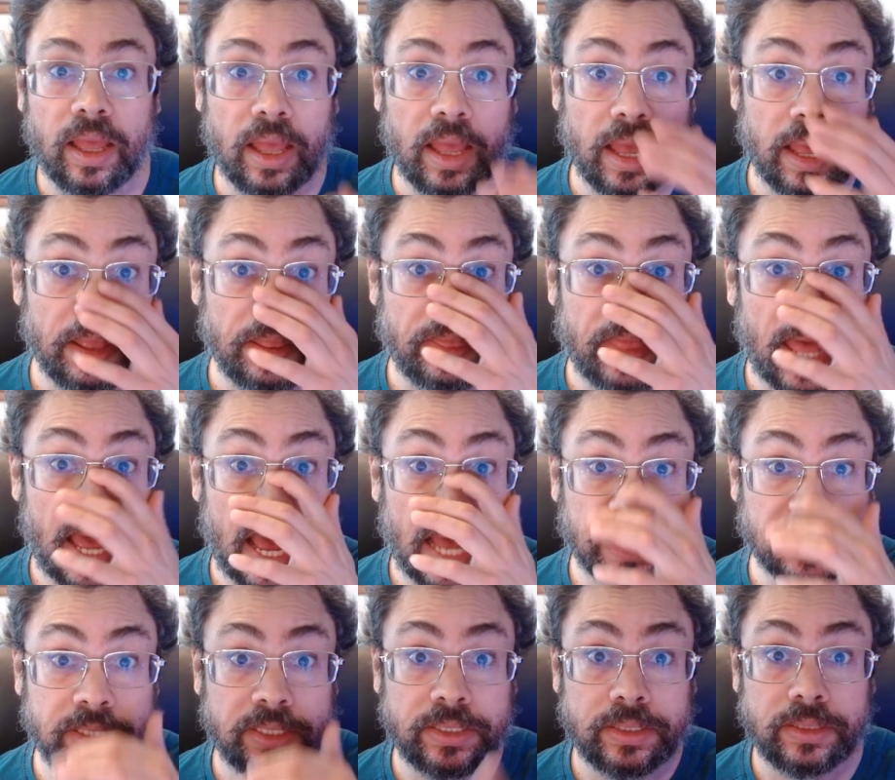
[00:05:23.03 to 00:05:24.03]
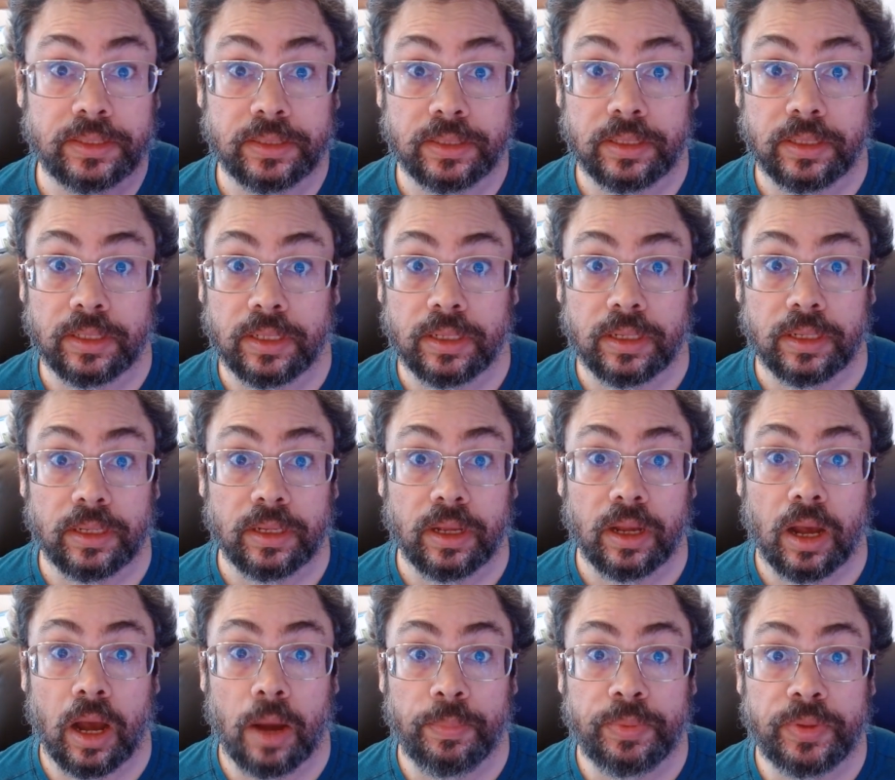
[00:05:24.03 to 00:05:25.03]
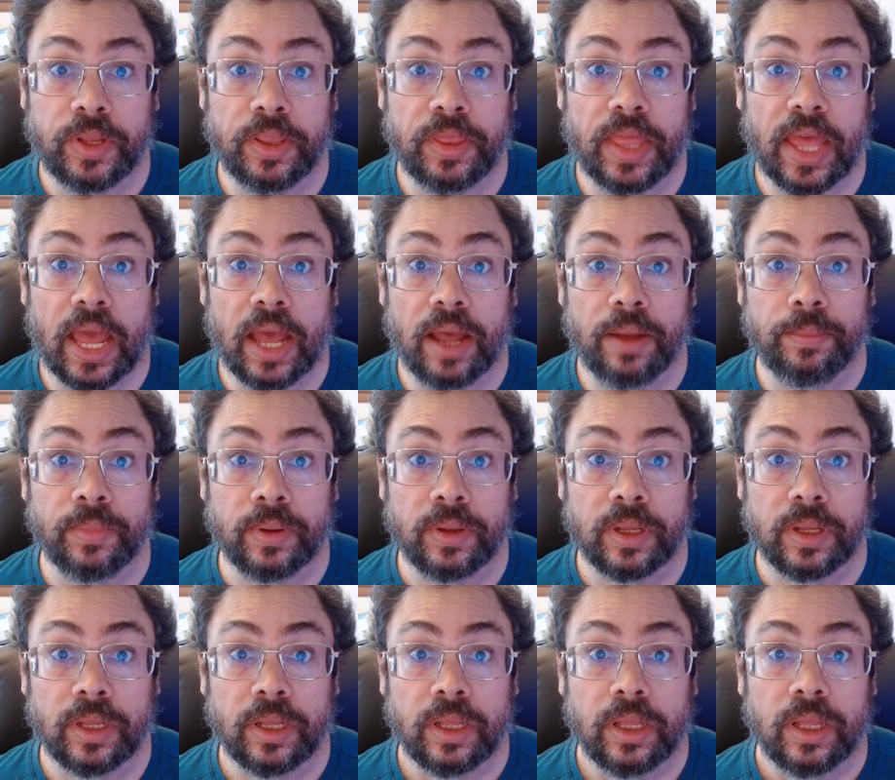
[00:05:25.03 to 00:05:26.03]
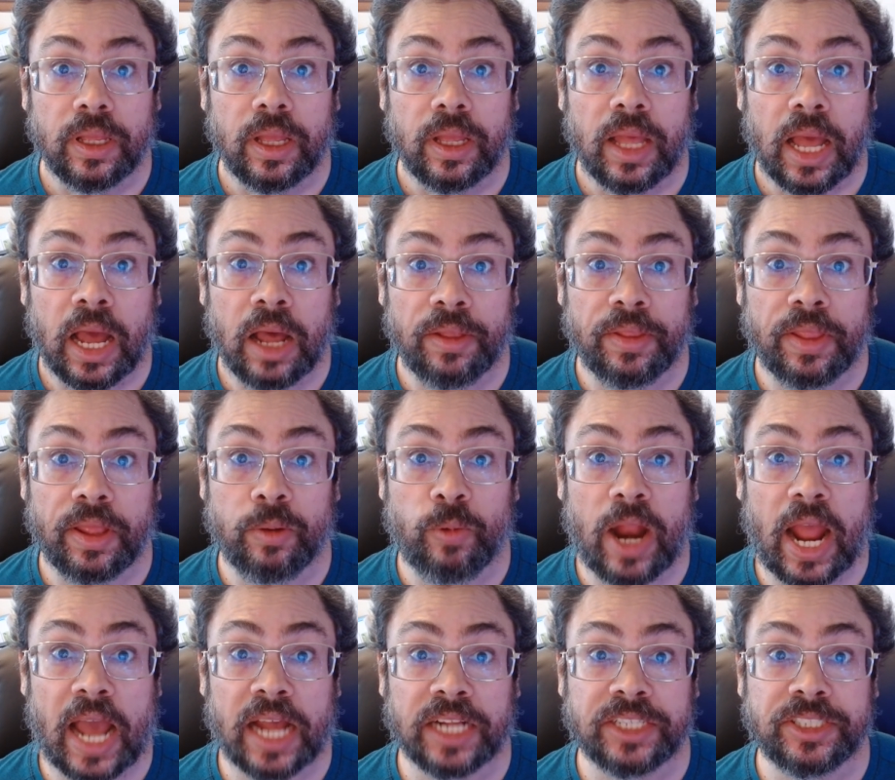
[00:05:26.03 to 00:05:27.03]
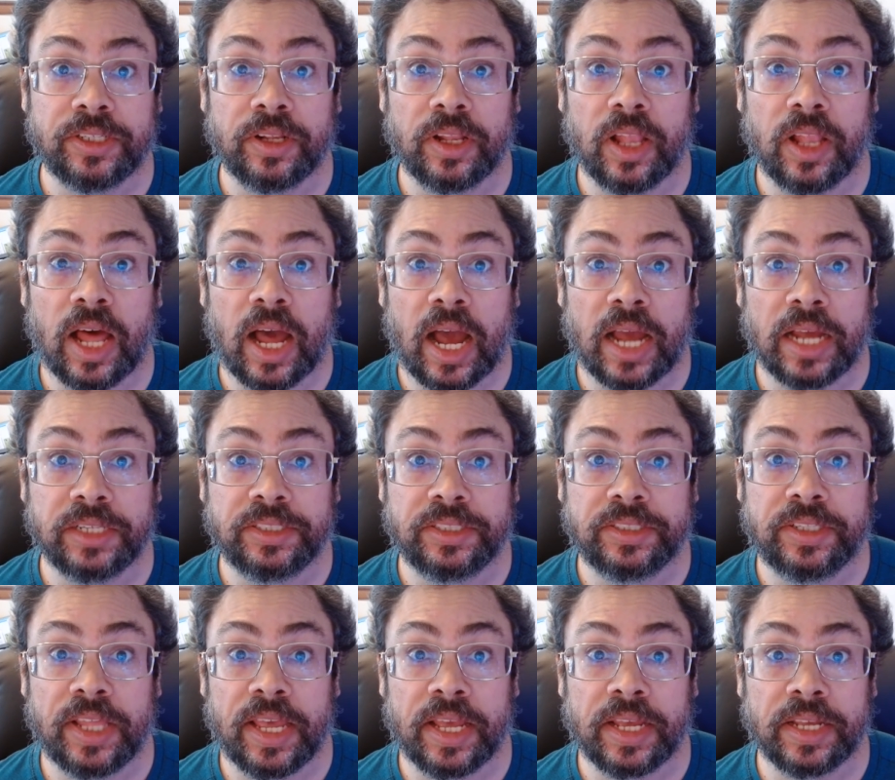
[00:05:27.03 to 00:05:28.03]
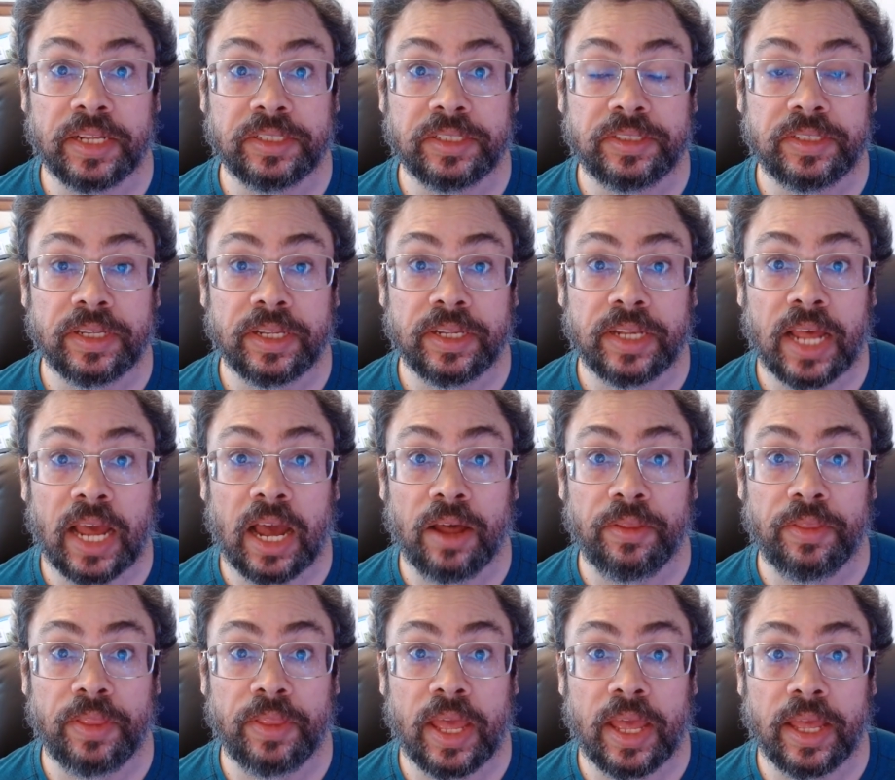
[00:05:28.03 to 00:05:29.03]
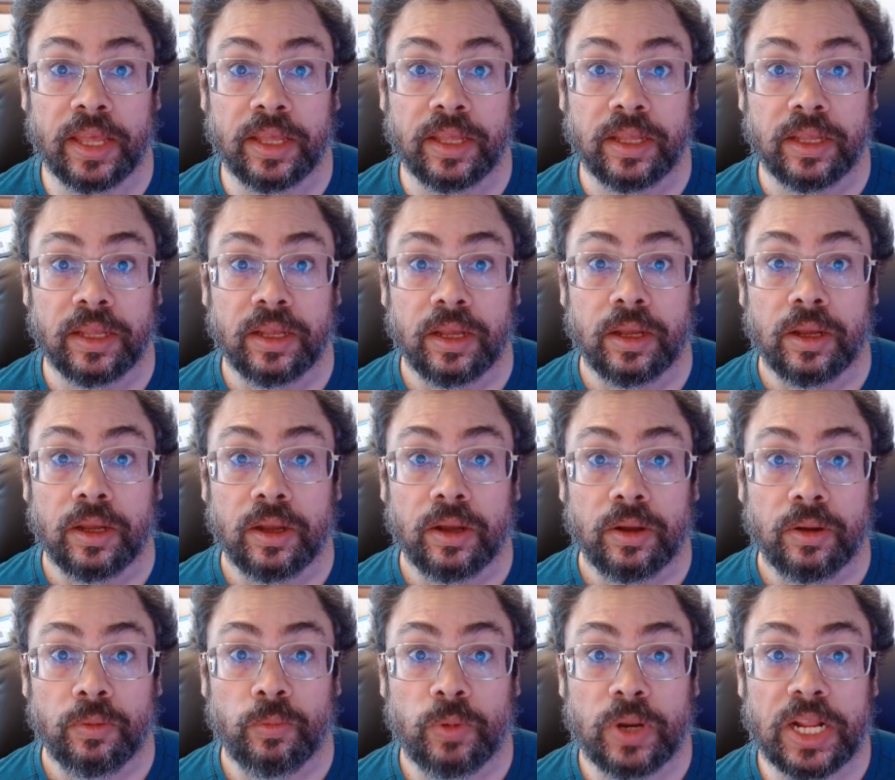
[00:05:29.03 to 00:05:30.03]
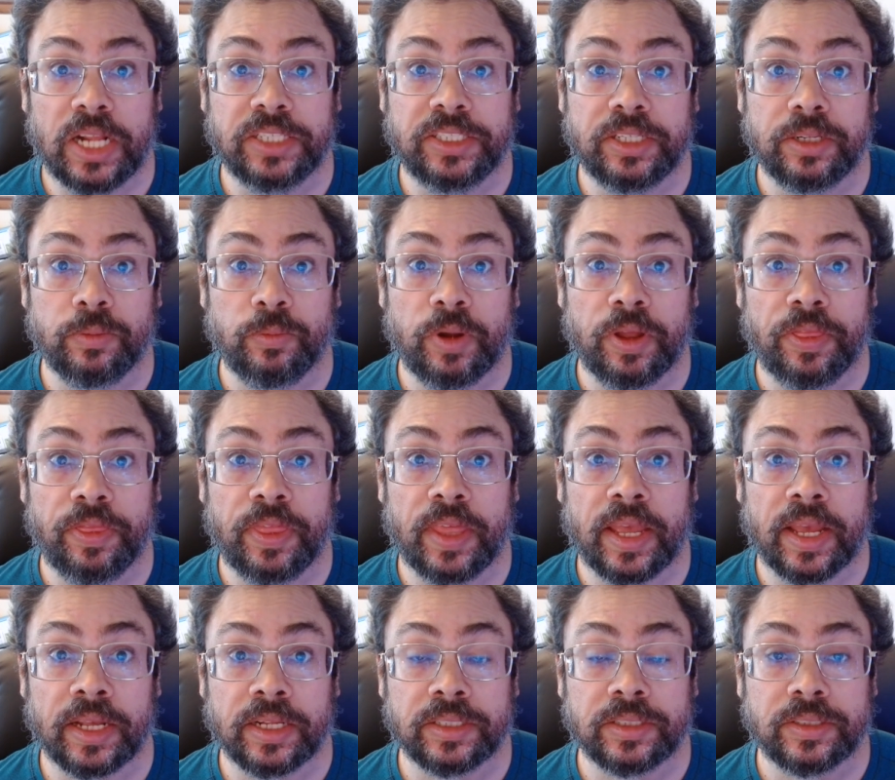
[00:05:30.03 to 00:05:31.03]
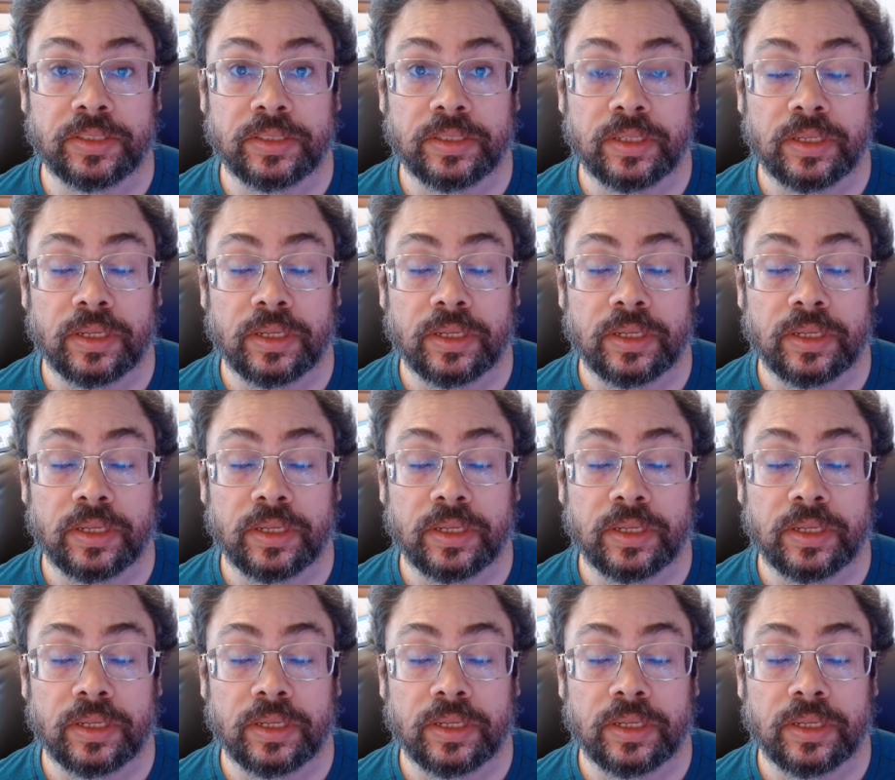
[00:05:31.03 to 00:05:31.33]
And that's up to them how they rationalize things and how they reason with things.